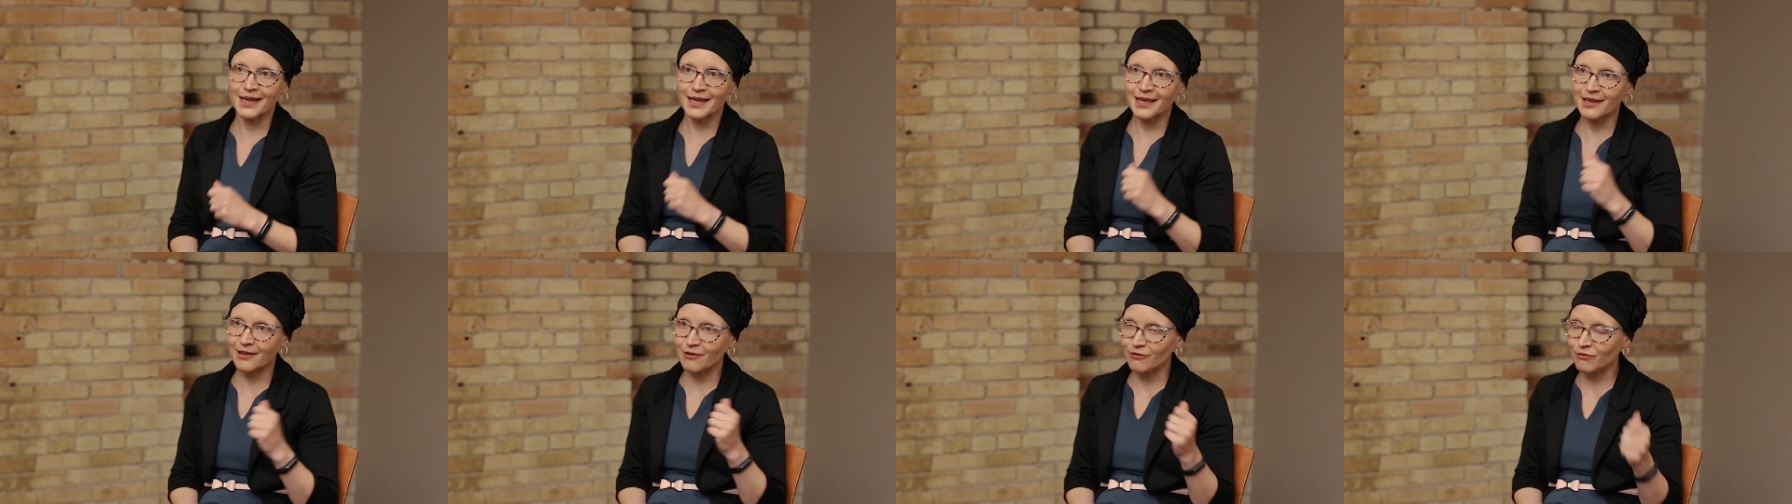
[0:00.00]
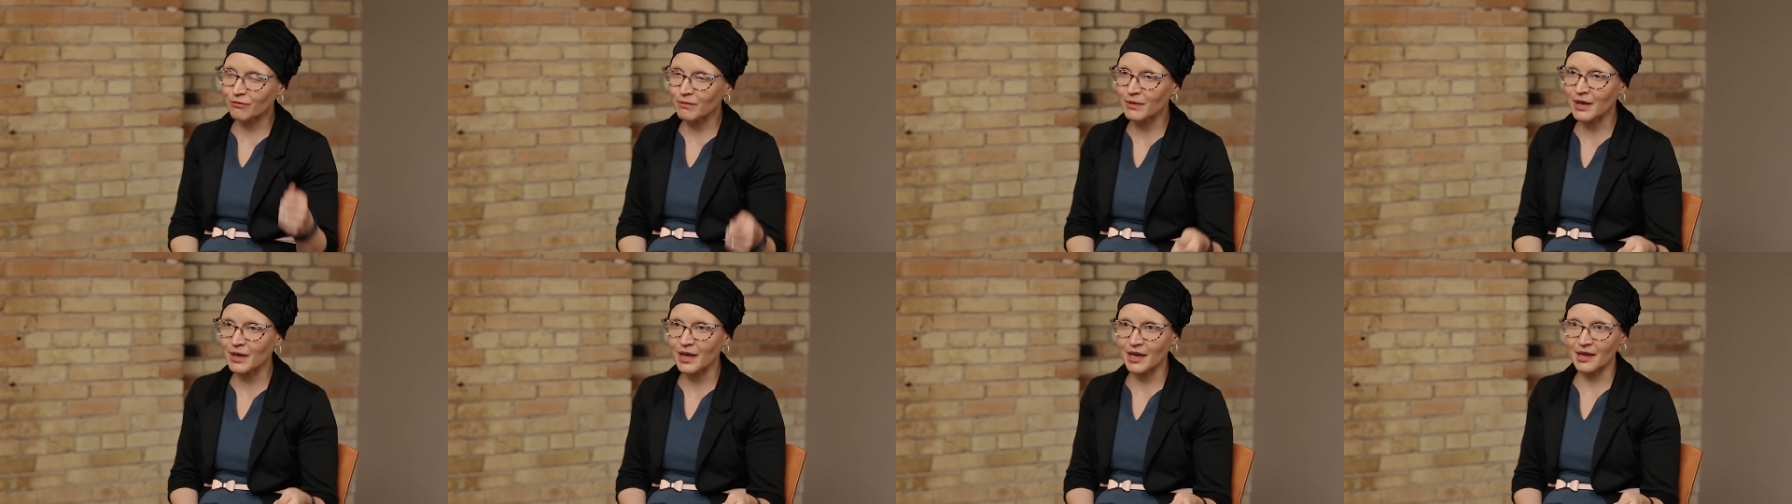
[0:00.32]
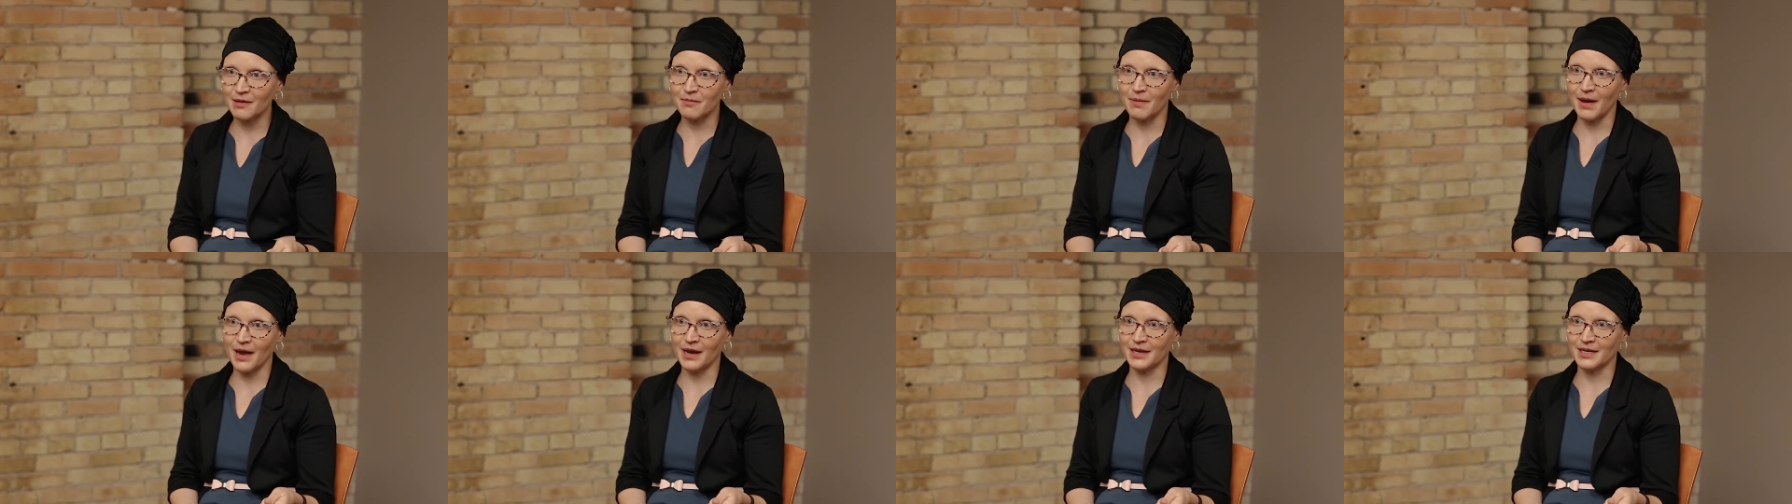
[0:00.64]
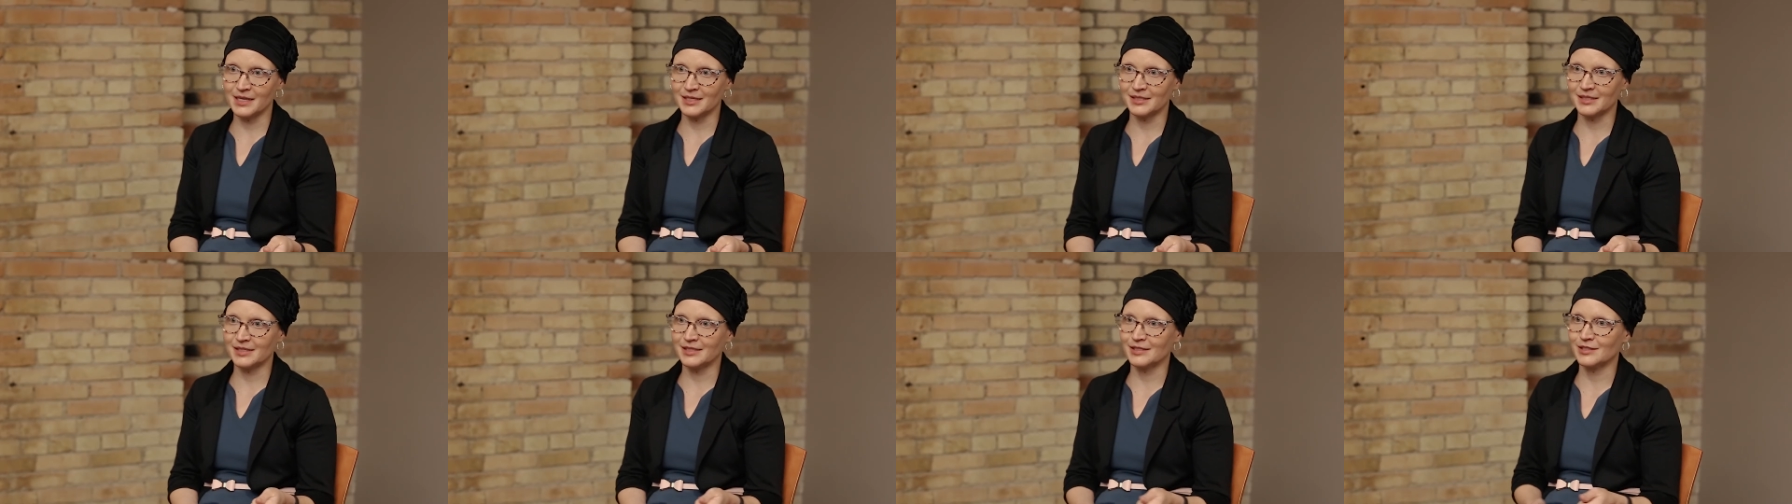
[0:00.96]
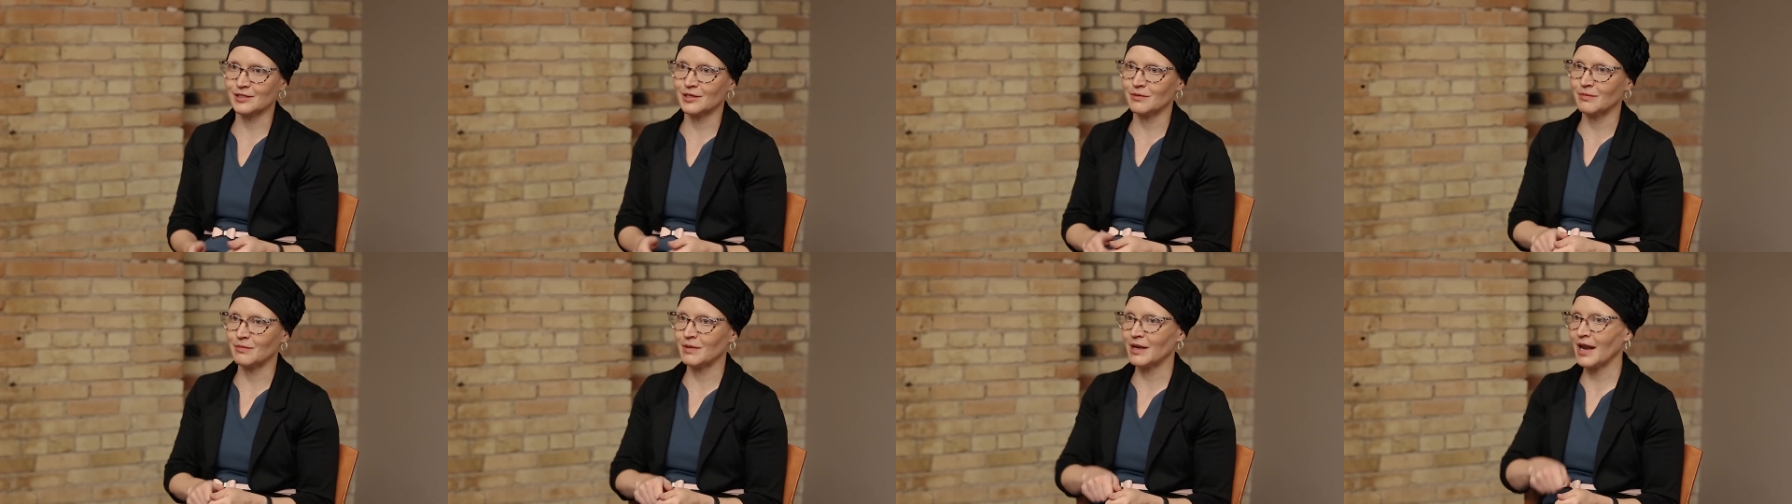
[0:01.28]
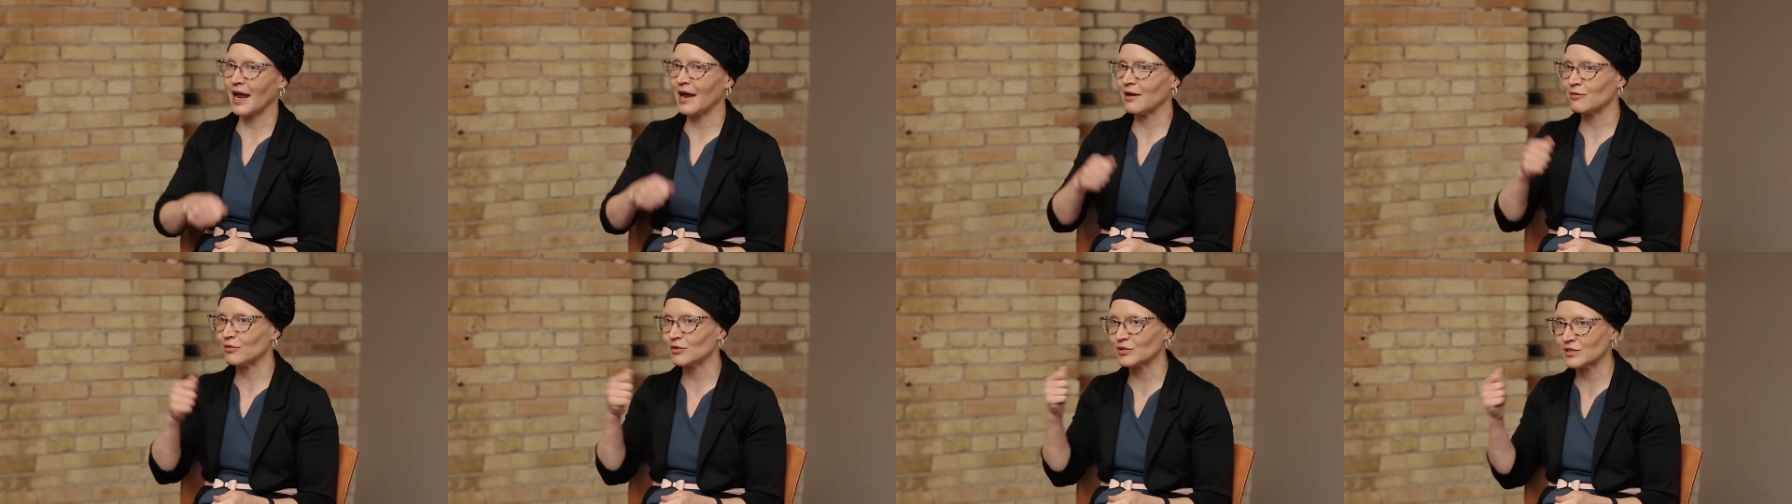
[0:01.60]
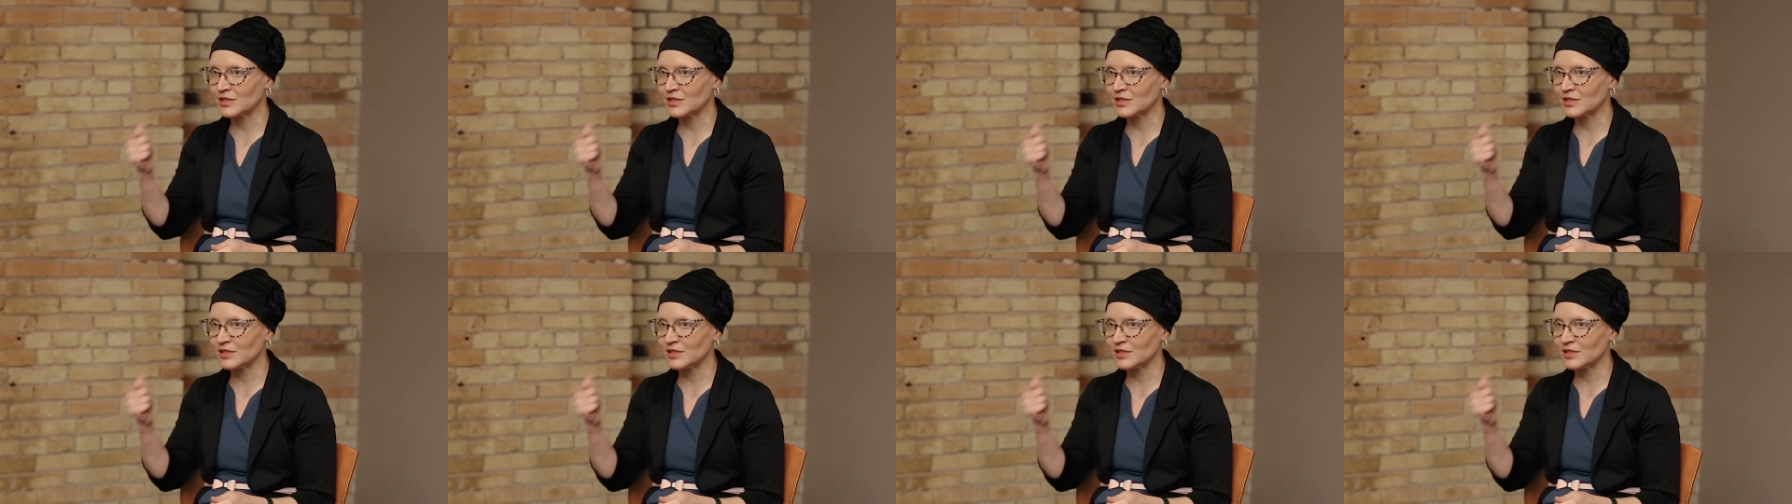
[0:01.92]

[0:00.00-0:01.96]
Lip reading: give me a body system and I will